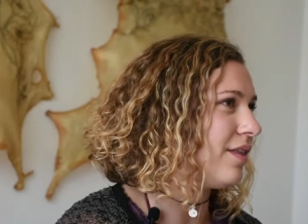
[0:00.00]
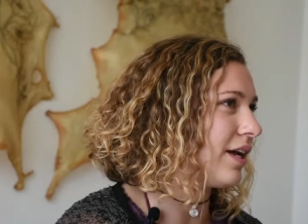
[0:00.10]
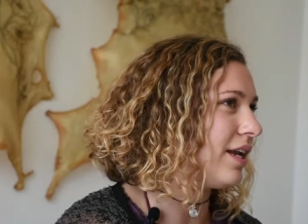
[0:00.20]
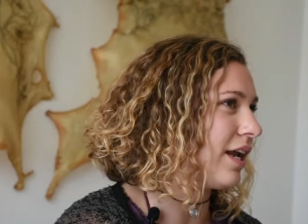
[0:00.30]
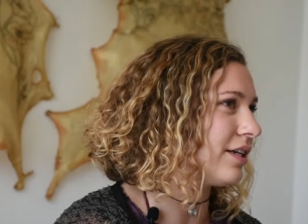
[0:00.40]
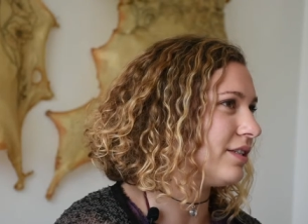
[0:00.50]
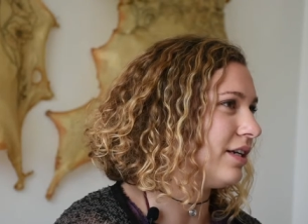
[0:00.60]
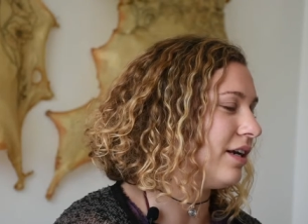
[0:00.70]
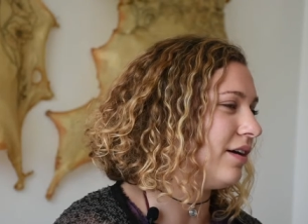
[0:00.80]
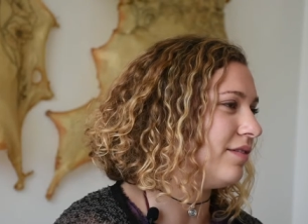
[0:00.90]
the
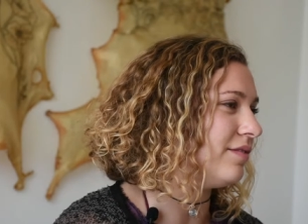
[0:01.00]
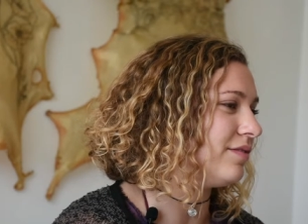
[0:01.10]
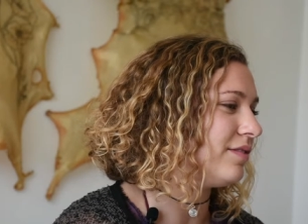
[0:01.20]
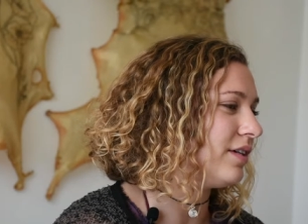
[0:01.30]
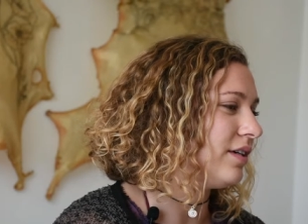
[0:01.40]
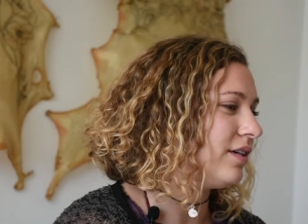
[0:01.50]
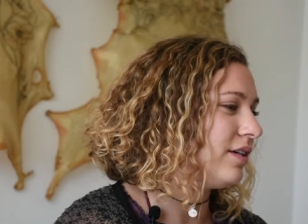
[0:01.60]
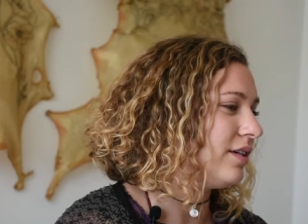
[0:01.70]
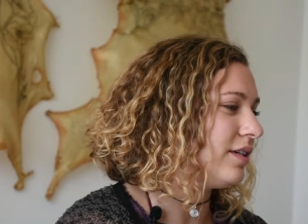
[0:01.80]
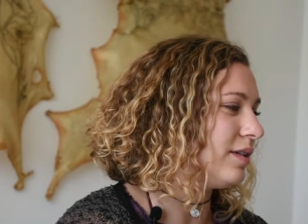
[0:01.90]
connection of
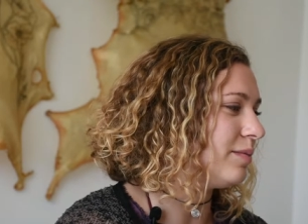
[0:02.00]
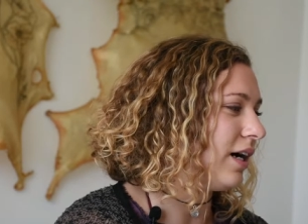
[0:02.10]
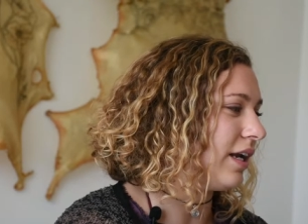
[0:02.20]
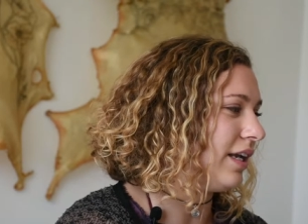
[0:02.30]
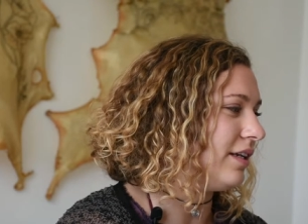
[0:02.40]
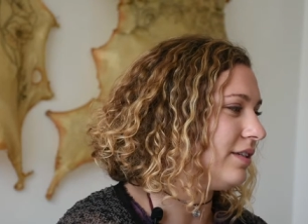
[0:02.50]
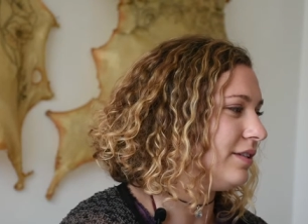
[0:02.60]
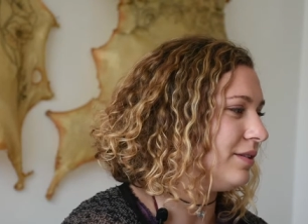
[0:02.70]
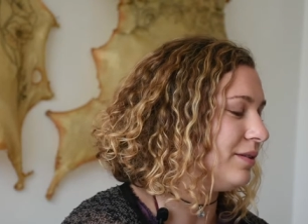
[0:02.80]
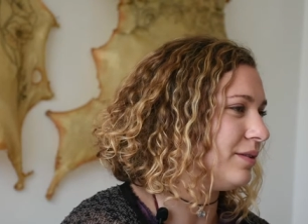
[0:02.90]
your body
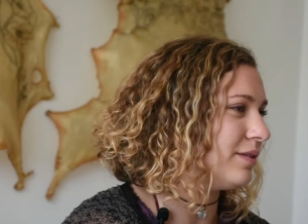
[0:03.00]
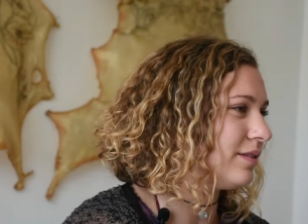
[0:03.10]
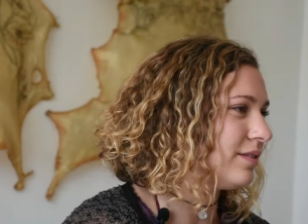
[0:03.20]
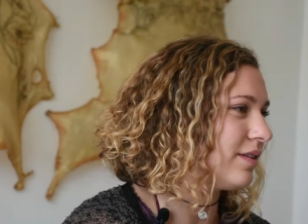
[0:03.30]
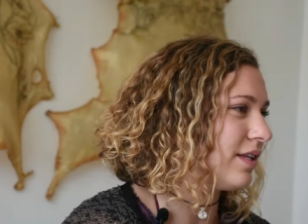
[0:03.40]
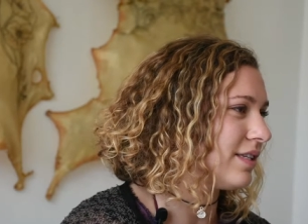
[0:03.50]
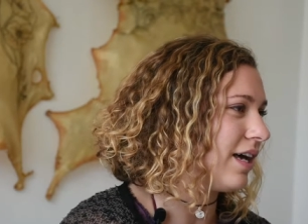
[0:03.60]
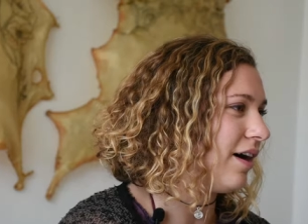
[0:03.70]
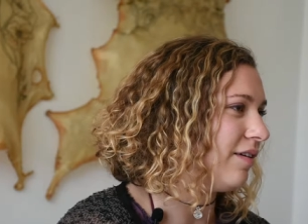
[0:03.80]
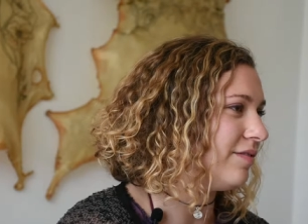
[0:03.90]
to the
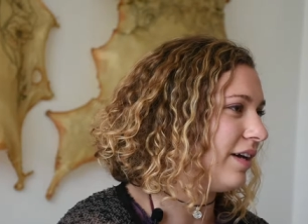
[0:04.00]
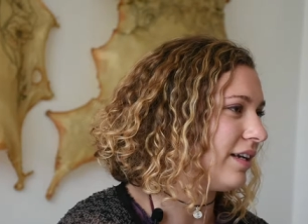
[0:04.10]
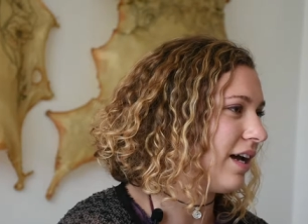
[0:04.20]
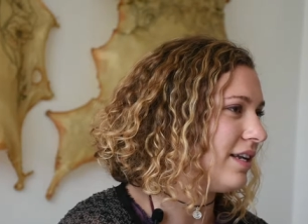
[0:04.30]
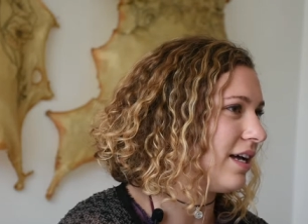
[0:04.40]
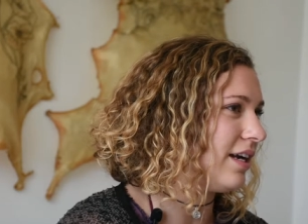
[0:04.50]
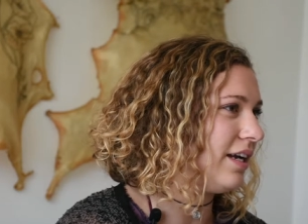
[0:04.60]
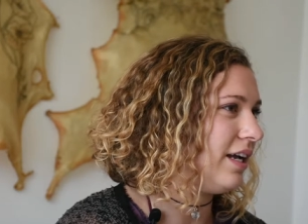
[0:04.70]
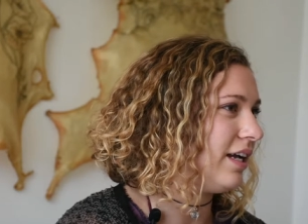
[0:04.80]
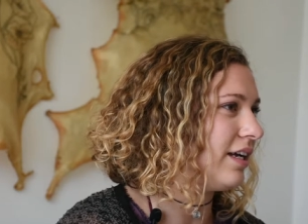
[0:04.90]
self and
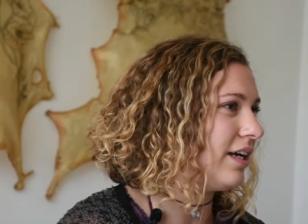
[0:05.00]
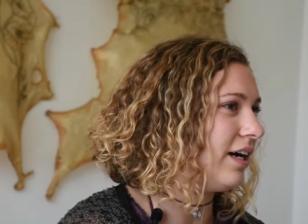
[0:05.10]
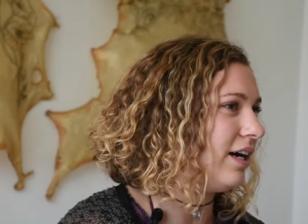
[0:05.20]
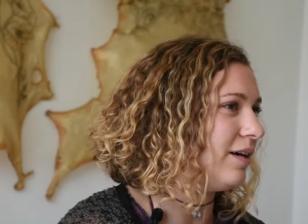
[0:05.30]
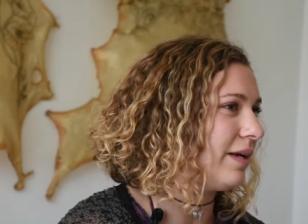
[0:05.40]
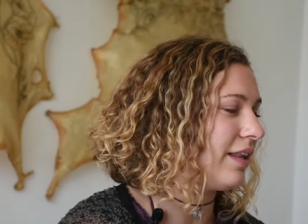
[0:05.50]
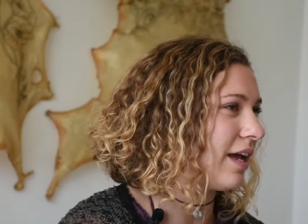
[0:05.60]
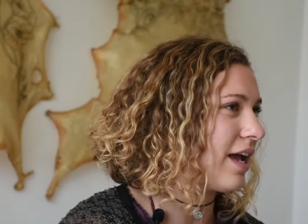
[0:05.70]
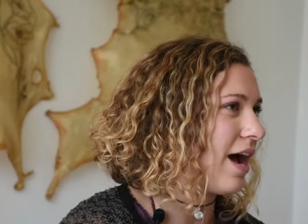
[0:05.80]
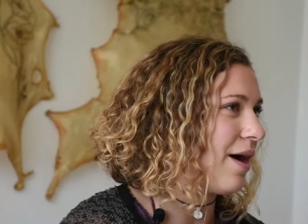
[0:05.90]
identity um, and like